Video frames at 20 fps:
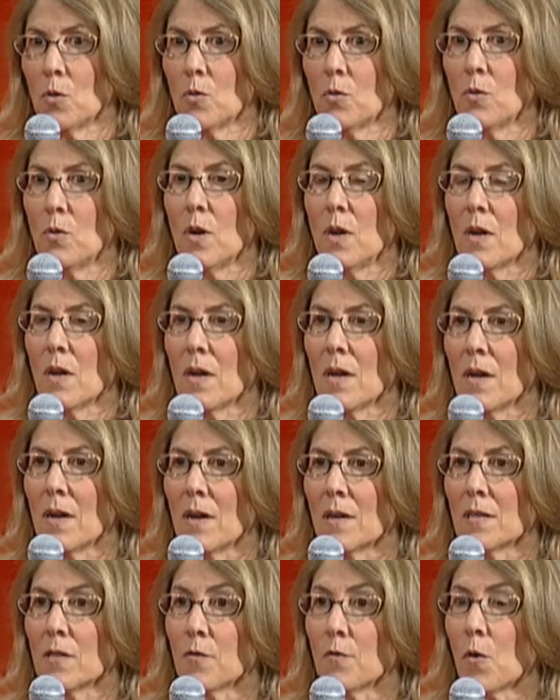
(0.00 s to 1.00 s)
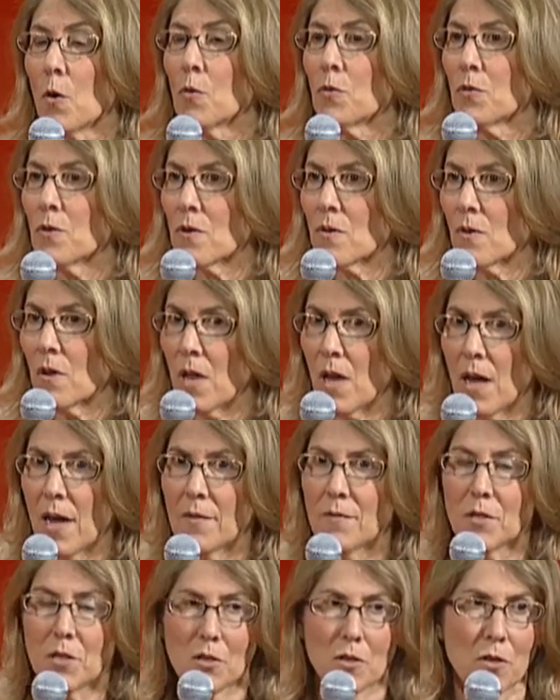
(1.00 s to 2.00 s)
who devote their
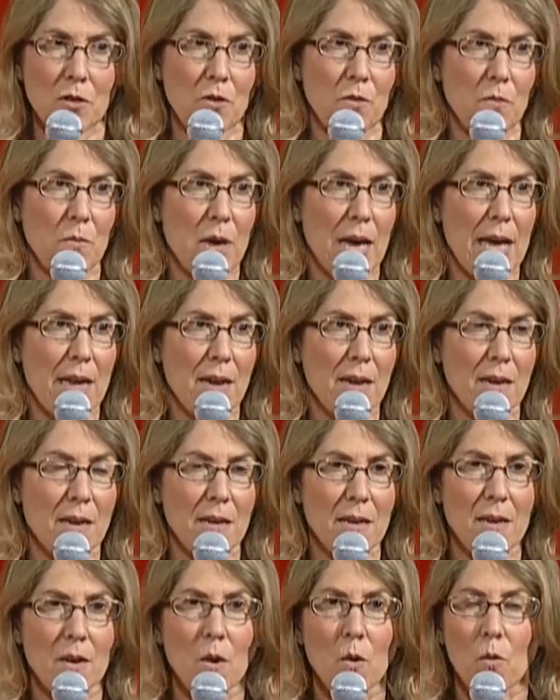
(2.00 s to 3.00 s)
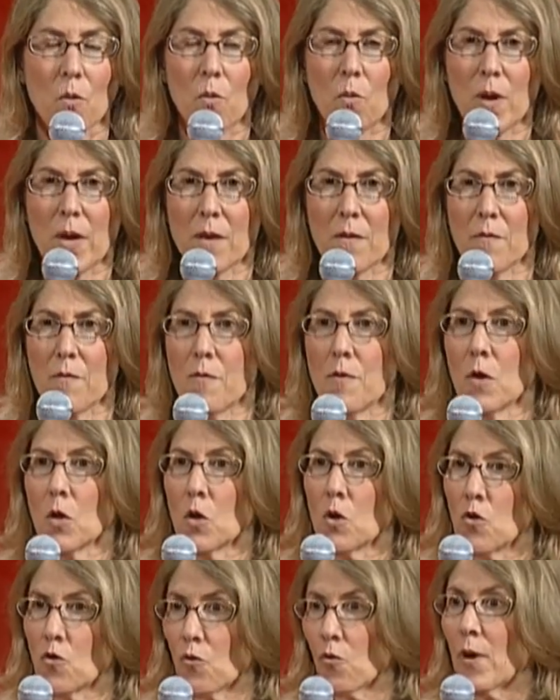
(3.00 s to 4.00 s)
lives to humanity with the
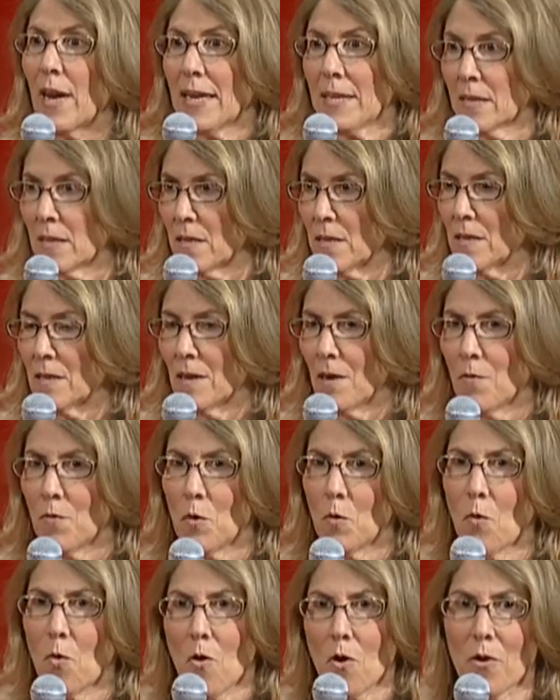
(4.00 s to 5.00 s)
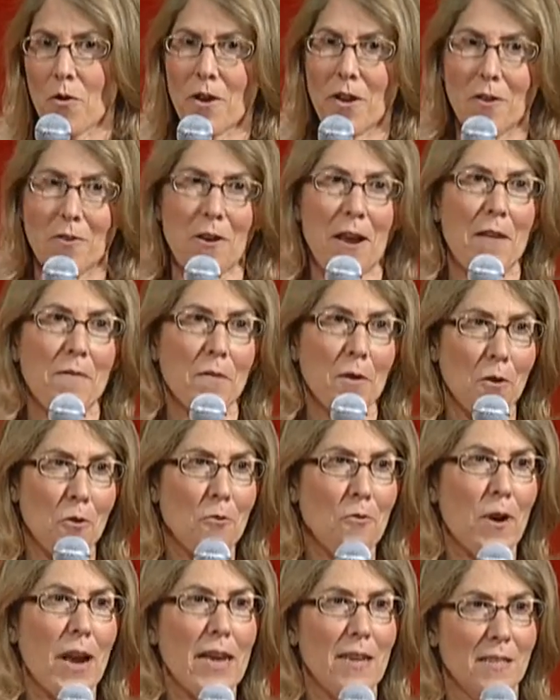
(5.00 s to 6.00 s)
grit of the warrior and the
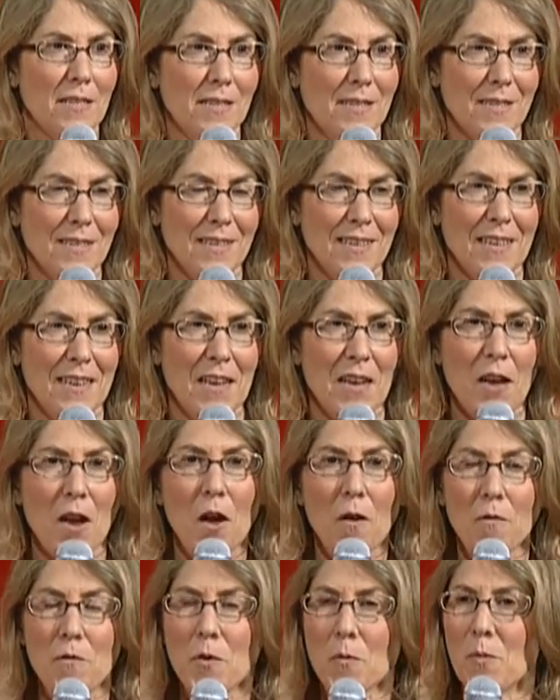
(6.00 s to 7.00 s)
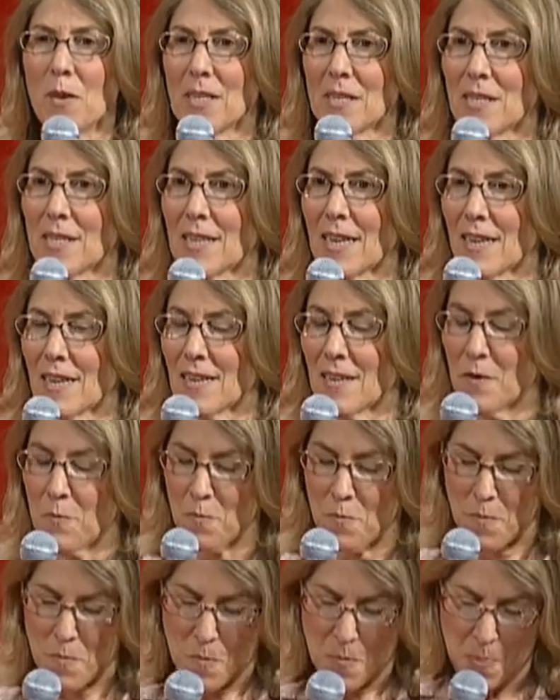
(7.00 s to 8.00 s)
grace of the mystic.
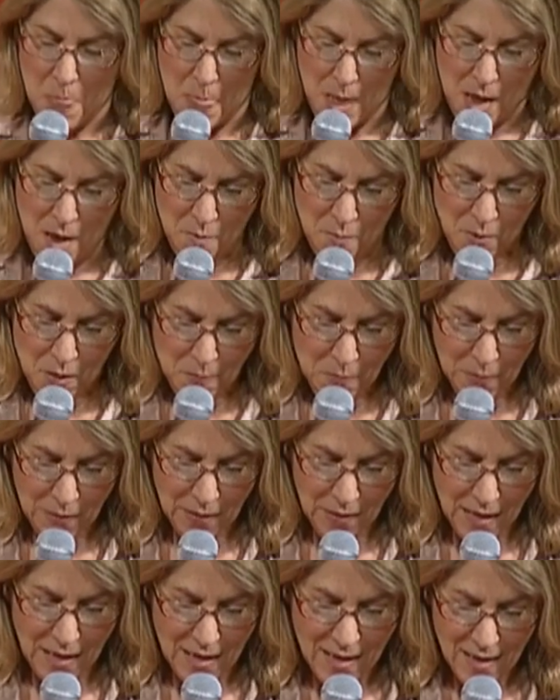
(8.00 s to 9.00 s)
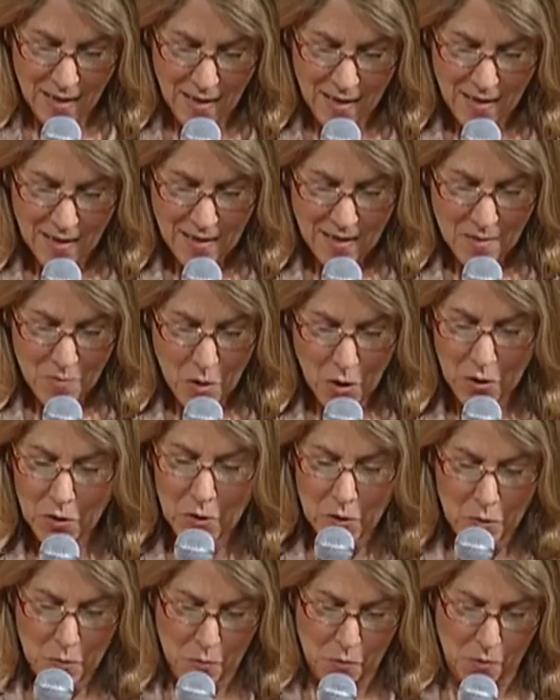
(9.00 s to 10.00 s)
People like
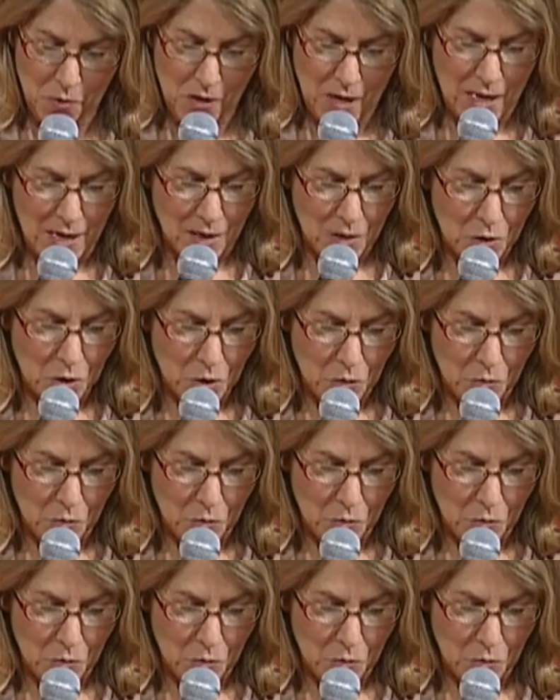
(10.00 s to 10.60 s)
Martin Luther King